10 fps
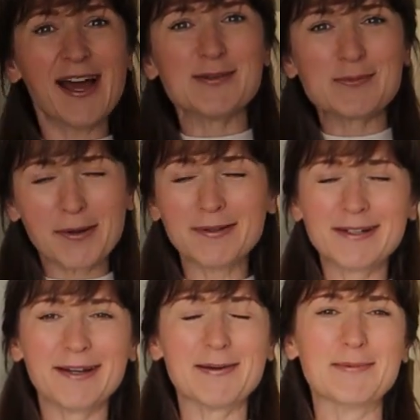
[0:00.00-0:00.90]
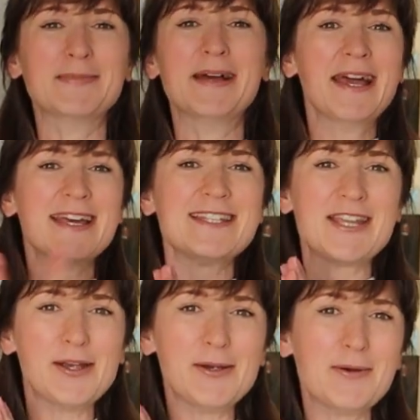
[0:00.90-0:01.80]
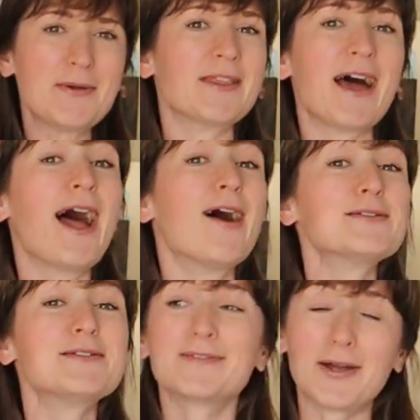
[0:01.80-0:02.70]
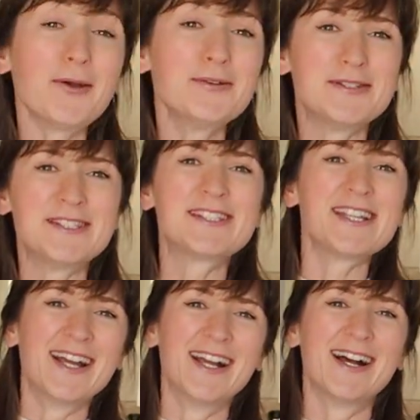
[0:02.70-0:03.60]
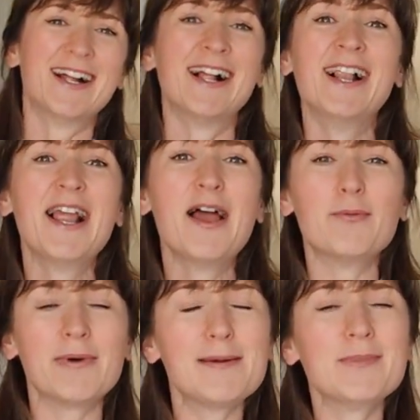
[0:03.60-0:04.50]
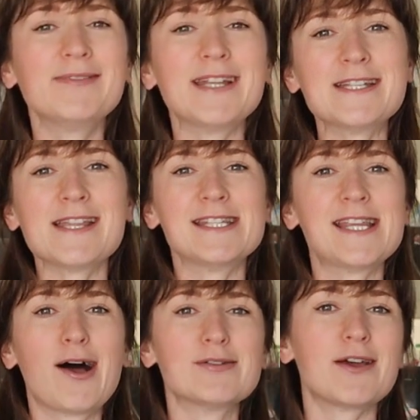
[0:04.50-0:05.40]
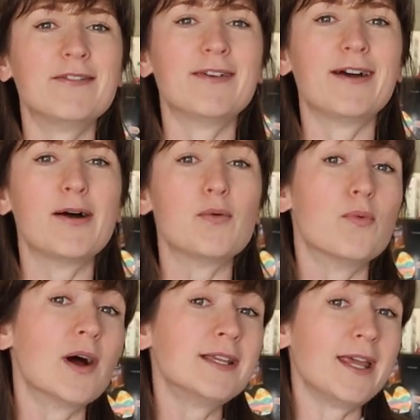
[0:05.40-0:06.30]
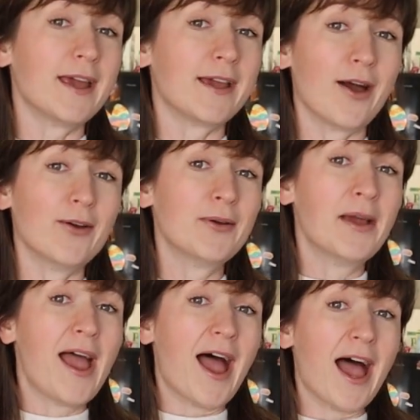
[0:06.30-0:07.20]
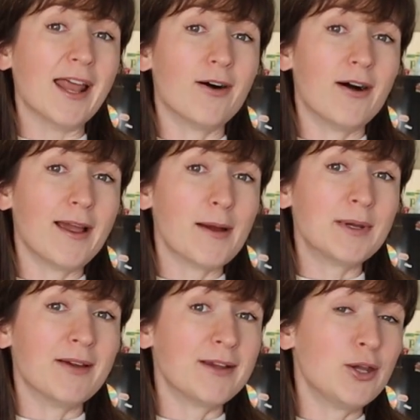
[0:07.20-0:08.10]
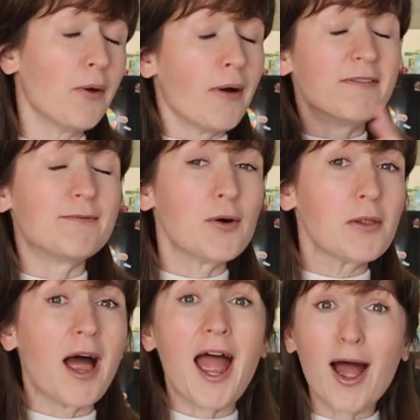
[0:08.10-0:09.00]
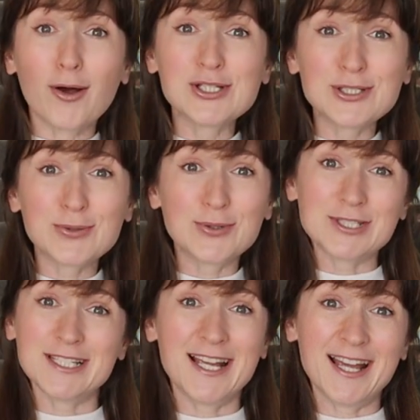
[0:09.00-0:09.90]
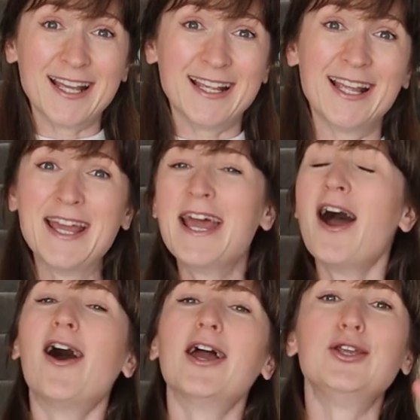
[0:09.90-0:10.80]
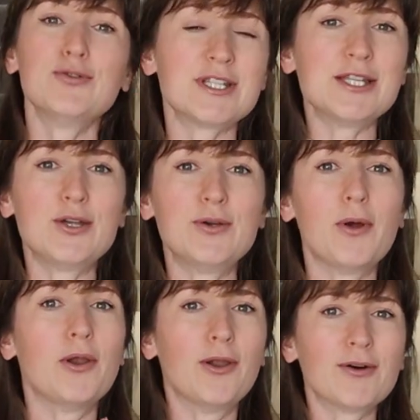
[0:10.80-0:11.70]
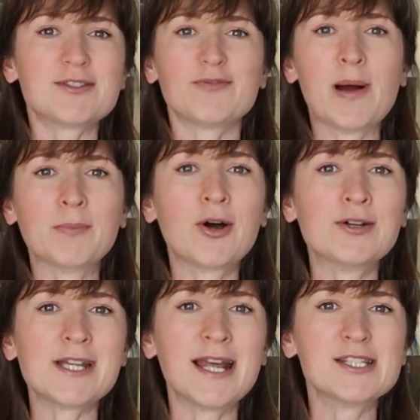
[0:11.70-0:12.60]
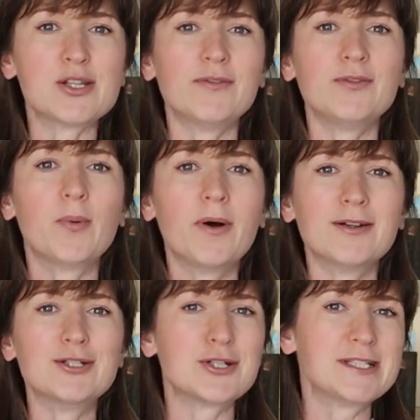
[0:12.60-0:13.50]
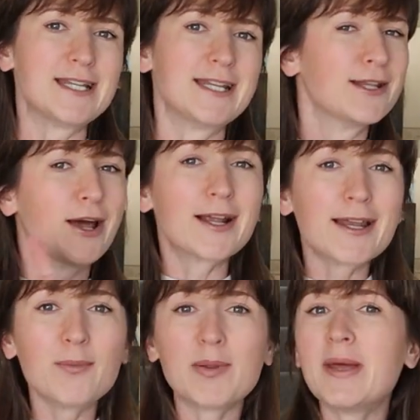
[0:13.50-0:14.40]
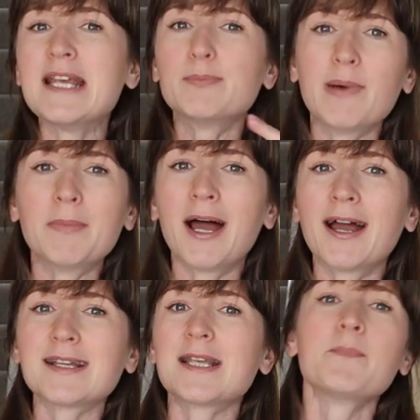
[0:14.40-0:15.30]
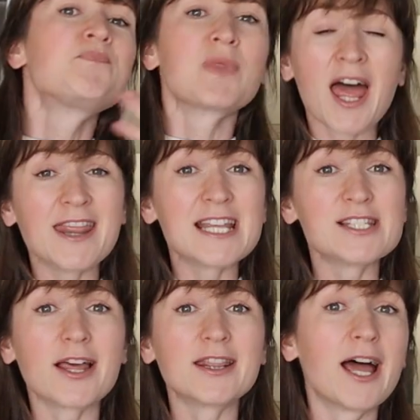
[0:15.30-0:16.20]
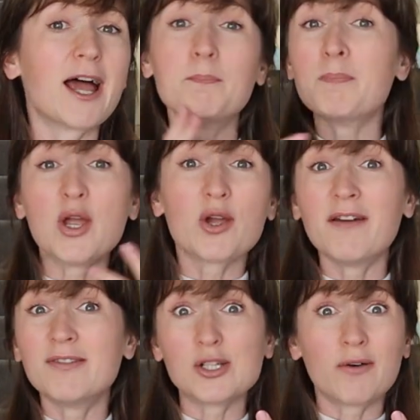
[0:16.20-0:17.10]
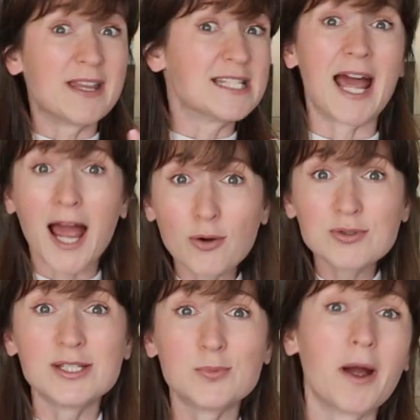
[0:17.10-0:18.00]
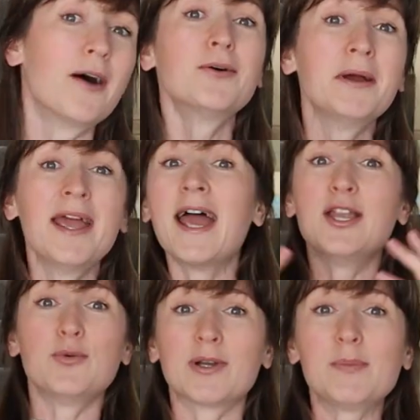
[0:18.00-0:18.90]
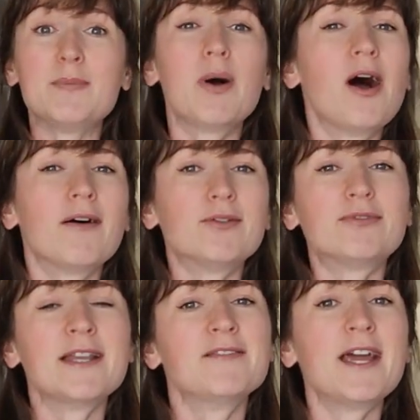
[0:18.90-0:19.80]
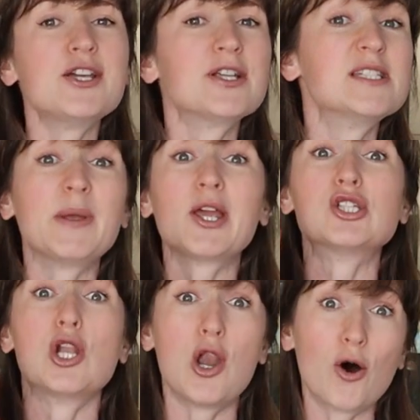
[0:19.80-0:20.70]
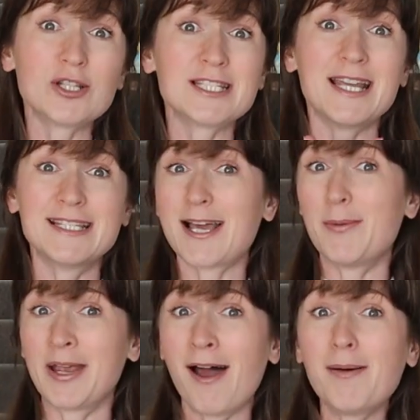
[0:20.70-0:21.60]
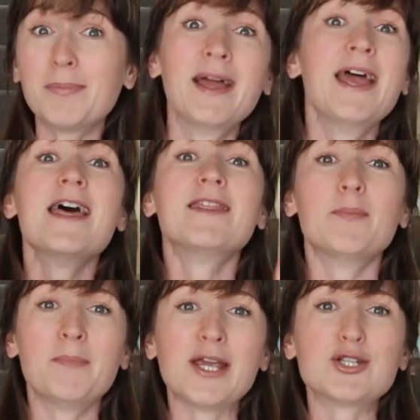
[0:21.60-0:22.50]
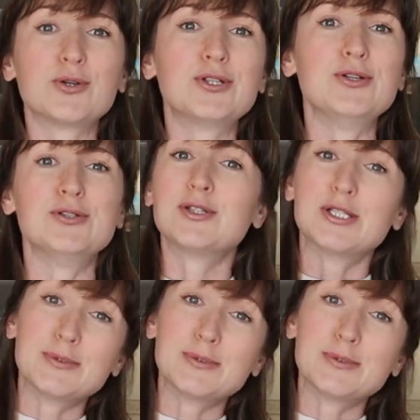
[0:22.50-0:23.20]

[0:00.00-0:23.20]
and welcome to the House of Ghosts. We moved into this house over 1 year ago and I am giving you a full house tour today. I usually do lots of mum content, so if you are interested in like clean with me's mum hacks and things like that, makeovers of this house as well, and you want to be part of the renovations because lots is coming up, then make sure to